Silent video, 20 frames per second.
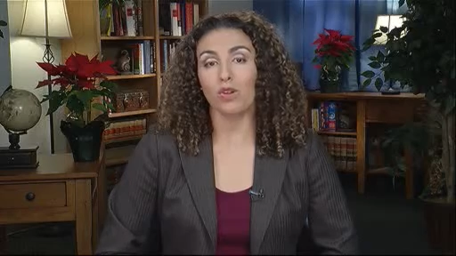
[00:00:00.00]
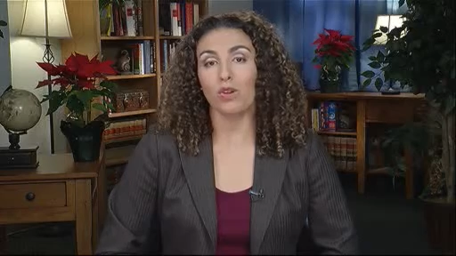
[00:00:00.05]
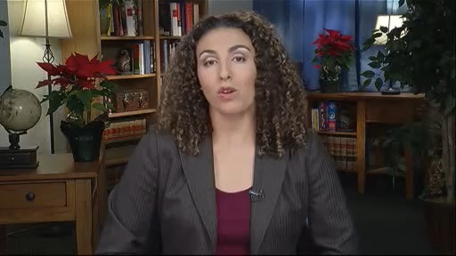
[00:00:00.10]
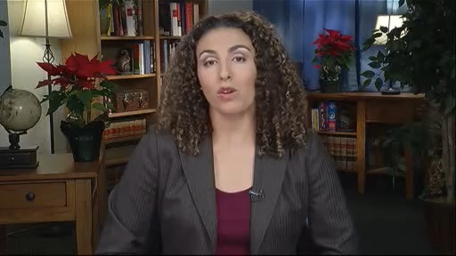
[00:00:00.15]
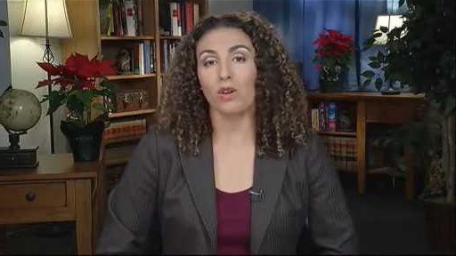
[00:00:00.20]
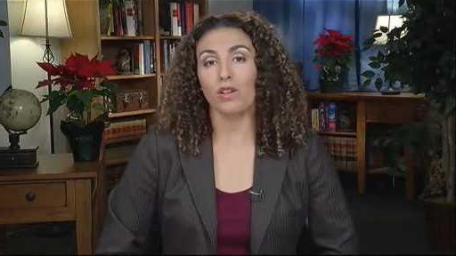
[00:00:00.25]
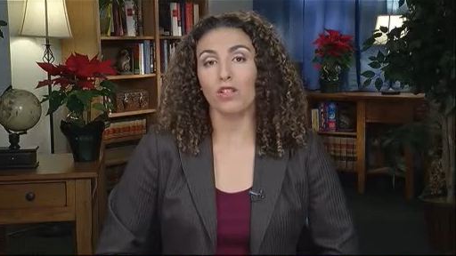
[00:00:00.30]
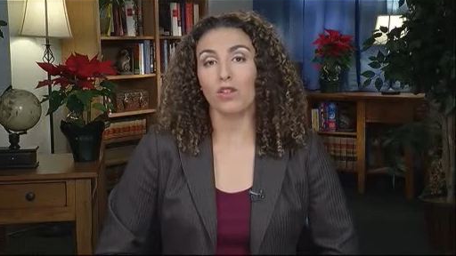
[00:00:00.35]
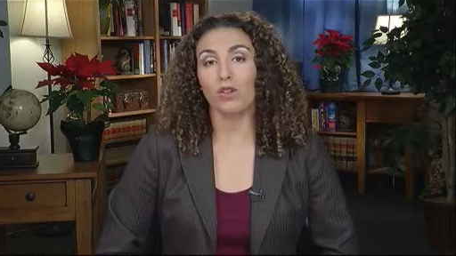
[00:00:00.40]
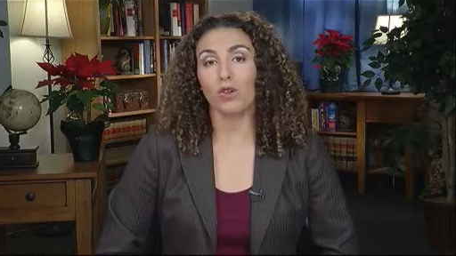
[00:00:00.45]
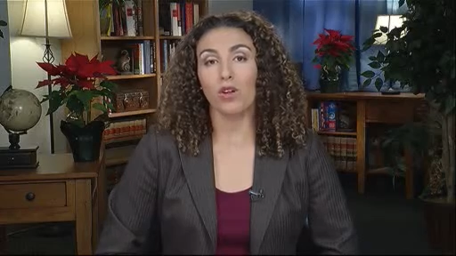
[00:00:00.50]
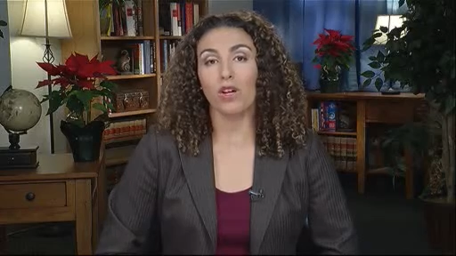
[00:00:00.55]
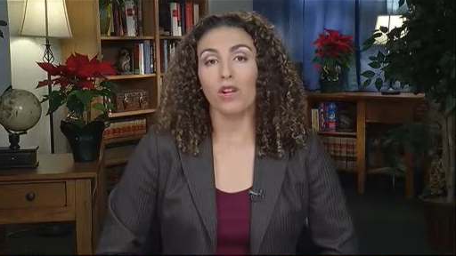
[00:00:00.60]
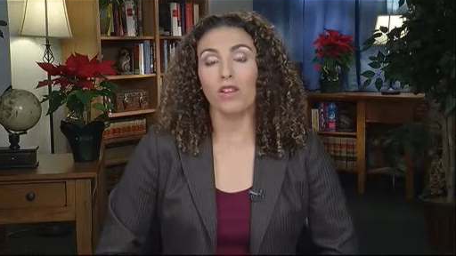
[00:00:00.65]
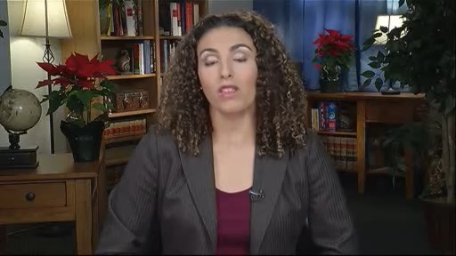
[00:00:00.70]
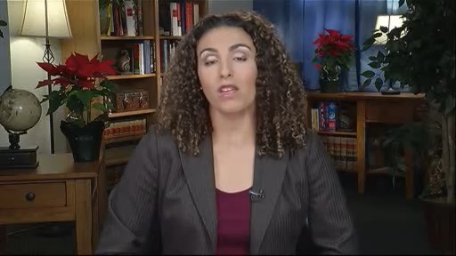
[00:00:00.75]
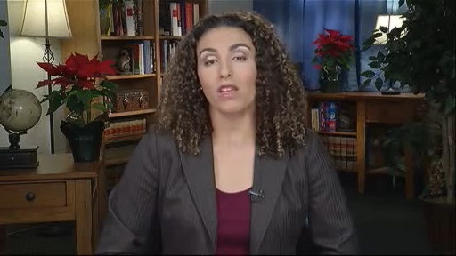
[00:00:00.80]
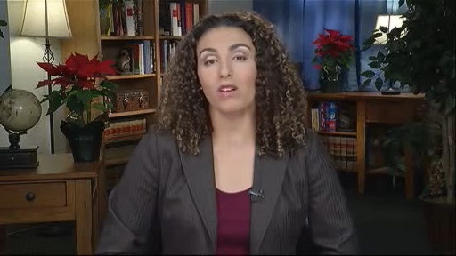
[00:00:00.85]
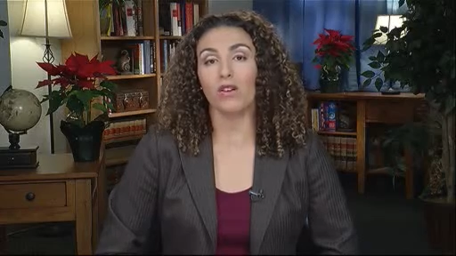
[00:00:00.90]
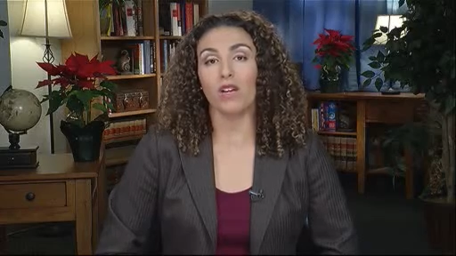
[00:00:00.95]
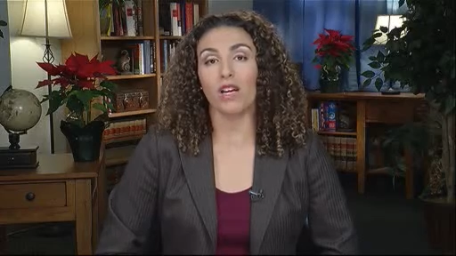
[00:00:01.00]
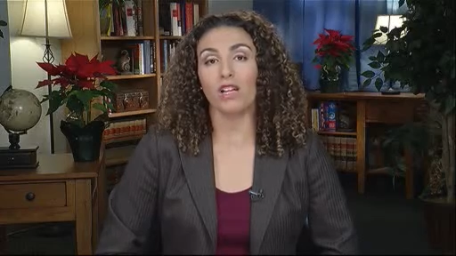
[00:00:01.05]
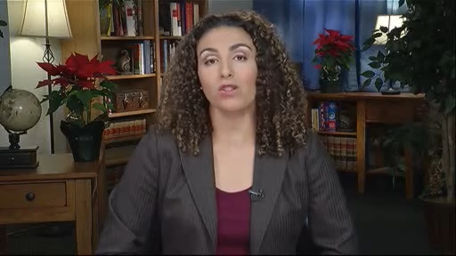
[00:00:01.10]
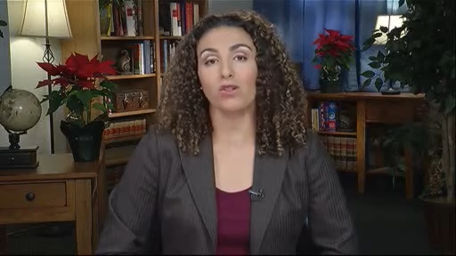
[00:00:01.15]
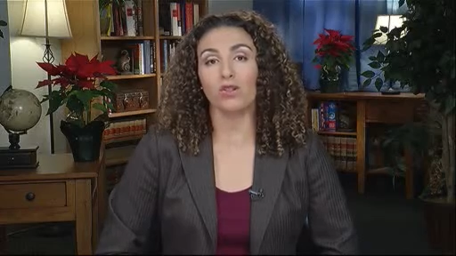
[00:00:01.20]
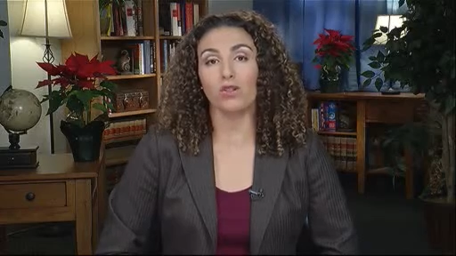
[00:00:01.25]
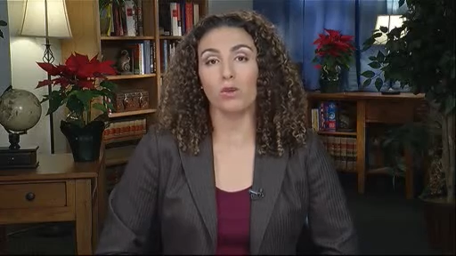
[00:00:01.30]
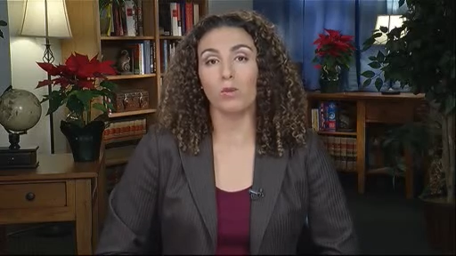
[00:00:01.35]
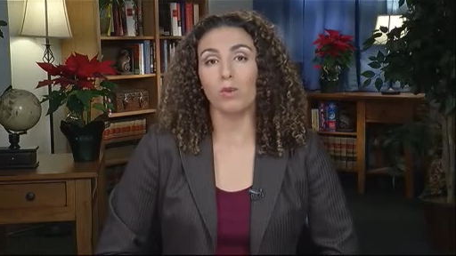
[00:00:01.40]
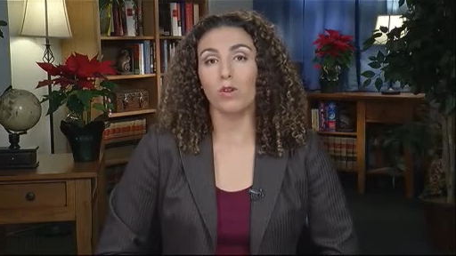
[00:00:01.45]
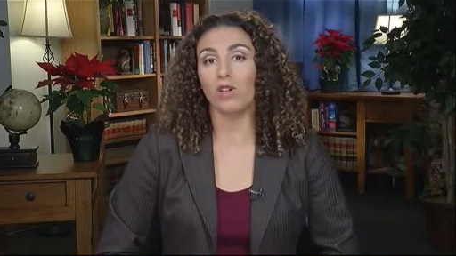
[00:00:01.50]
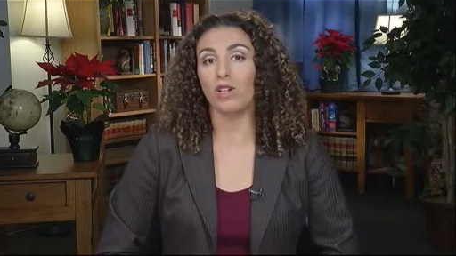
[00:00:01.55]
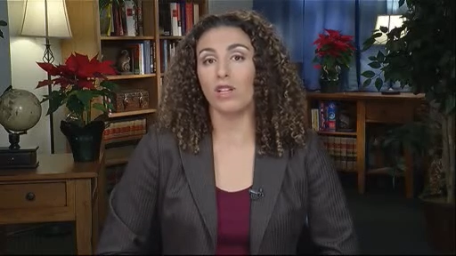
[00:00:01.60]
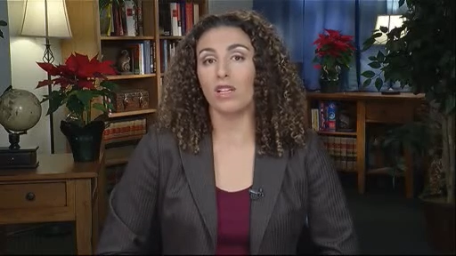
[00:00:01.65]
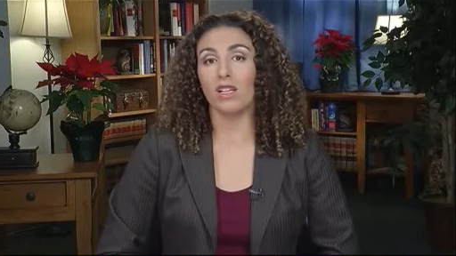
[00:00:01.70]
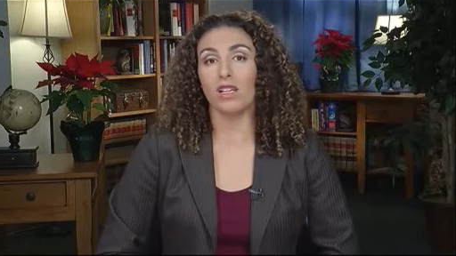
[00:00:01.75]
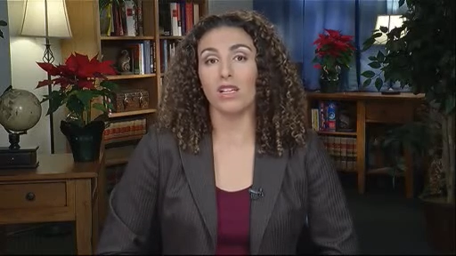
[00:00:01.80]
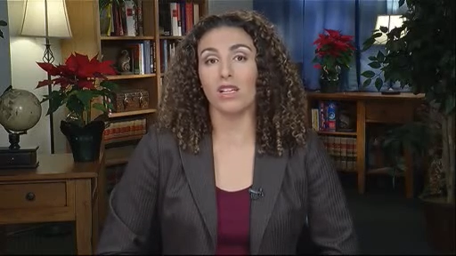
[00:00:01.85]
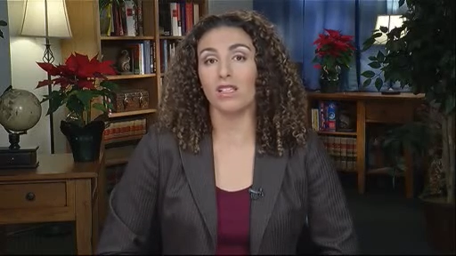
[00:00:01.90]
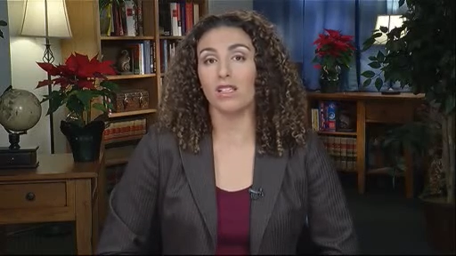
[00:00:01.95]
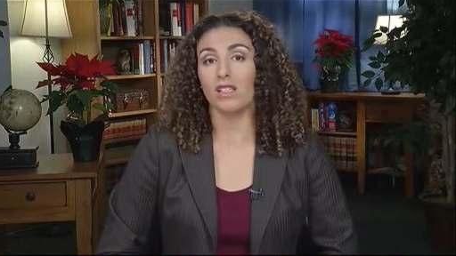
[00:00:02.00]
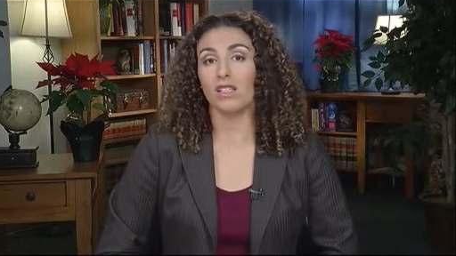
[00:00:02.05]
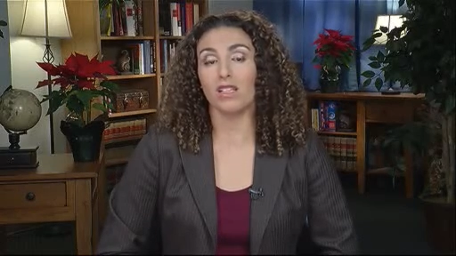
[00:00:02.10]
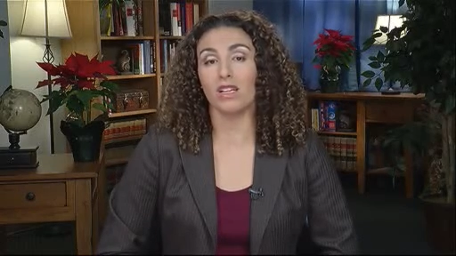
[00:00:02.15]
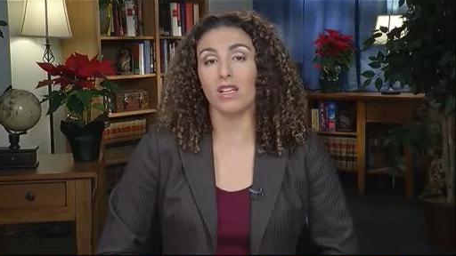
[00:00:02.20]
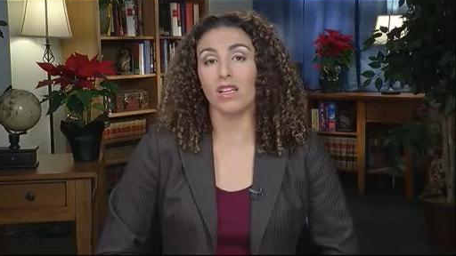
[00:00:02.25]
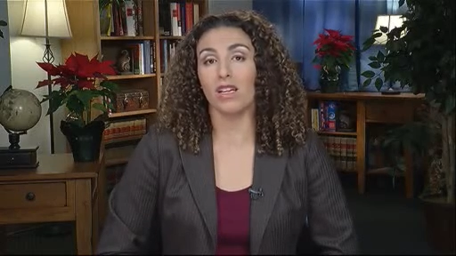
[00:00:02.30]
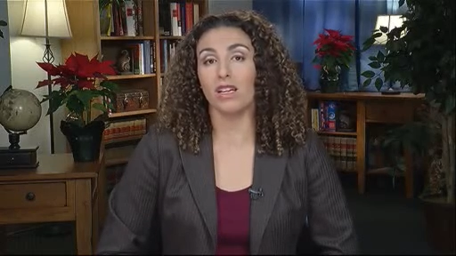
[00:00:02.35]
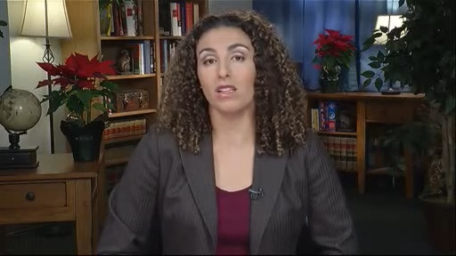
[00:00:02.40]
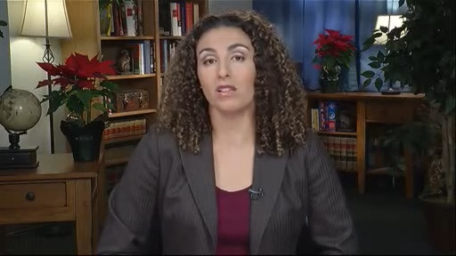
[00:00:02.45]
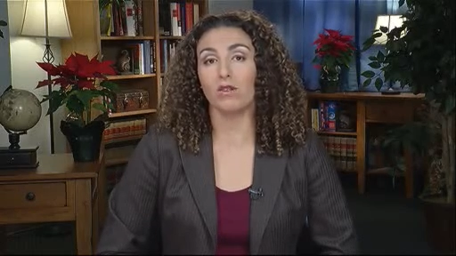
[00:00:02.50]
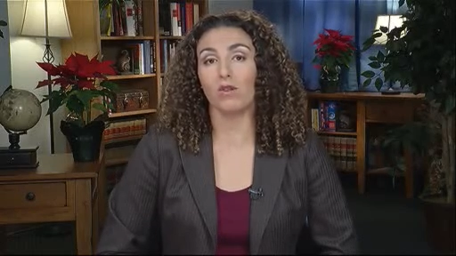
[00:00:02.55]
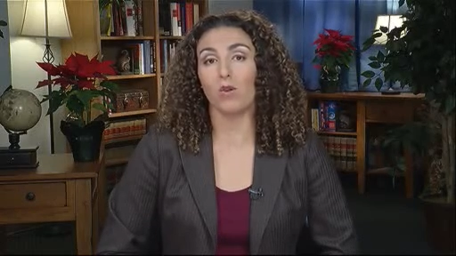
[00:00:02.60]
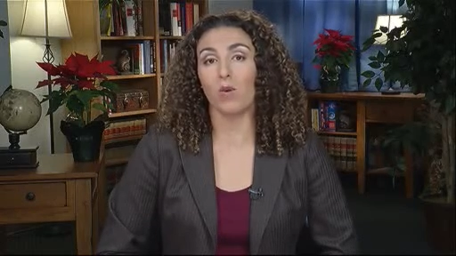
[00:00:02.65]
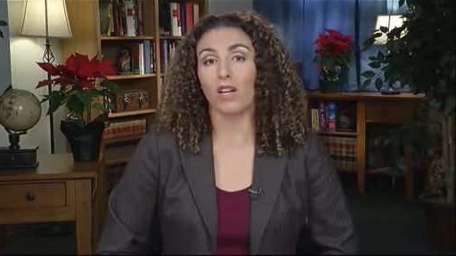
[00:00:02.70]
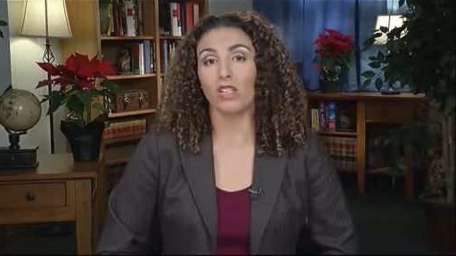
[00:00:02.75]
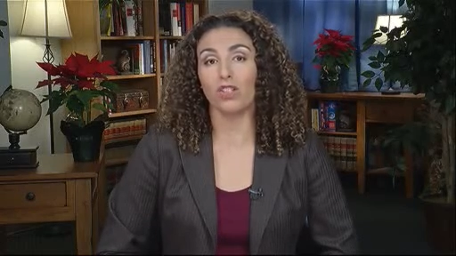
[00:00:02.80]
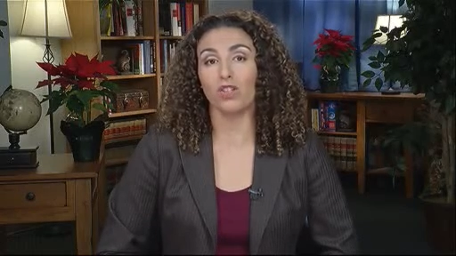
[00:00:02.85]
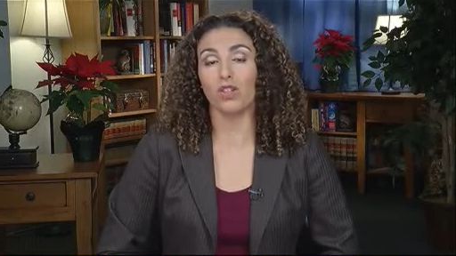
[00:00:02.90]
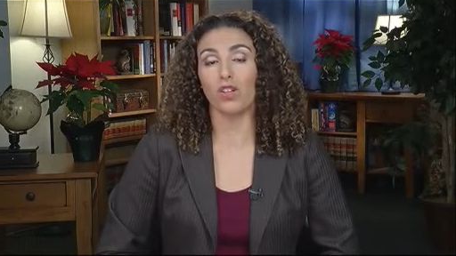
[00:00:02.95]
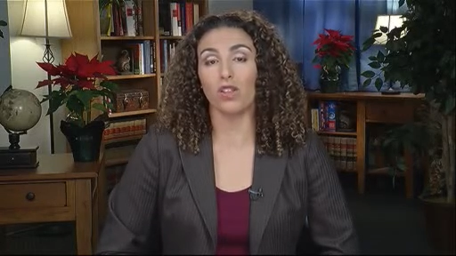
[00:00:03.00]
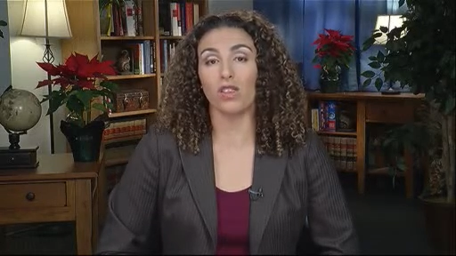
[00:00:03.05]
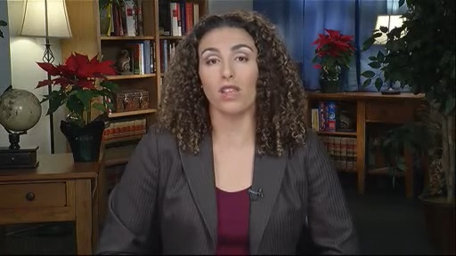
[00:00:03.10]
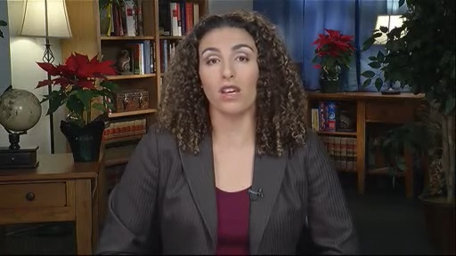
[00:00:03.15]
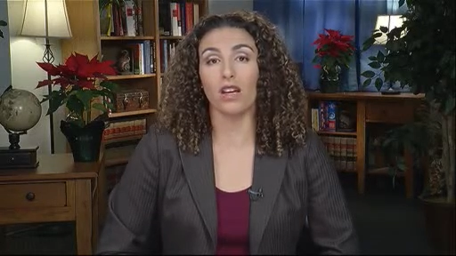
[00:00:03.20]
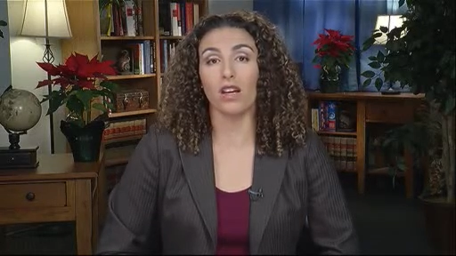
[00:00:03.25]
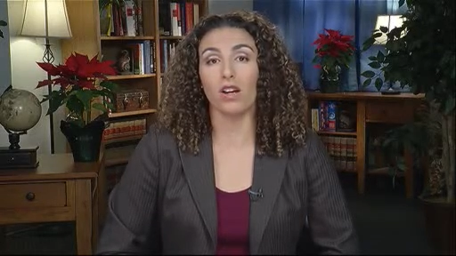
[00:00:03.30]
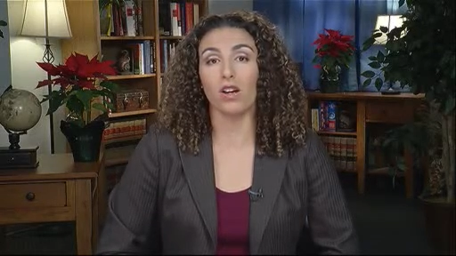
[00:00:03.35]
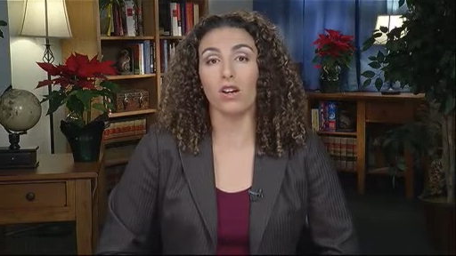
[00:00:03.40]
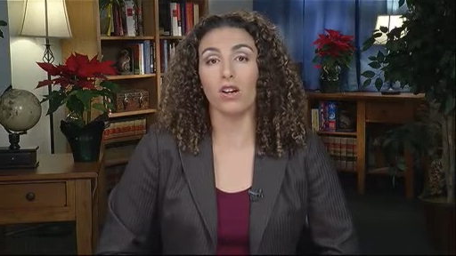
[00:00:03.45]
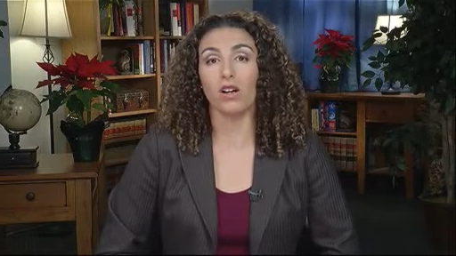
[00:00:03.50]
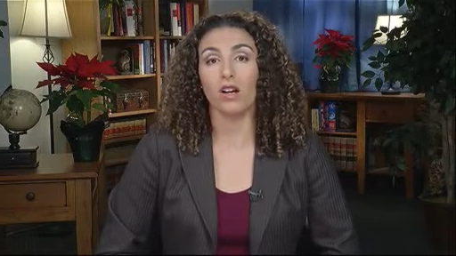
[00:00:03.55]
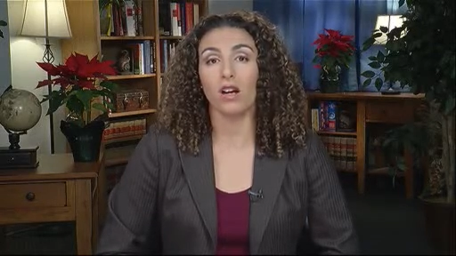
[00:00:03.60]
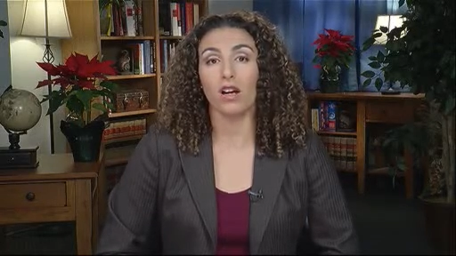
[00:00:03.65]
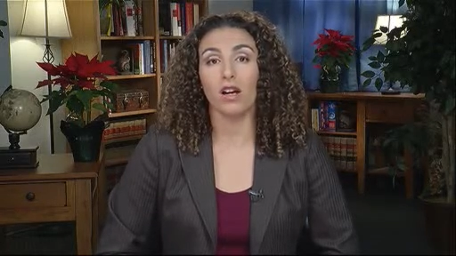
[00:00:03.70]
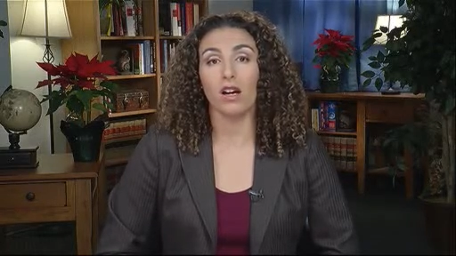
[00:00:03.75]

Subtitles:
are going to look at the international community and question their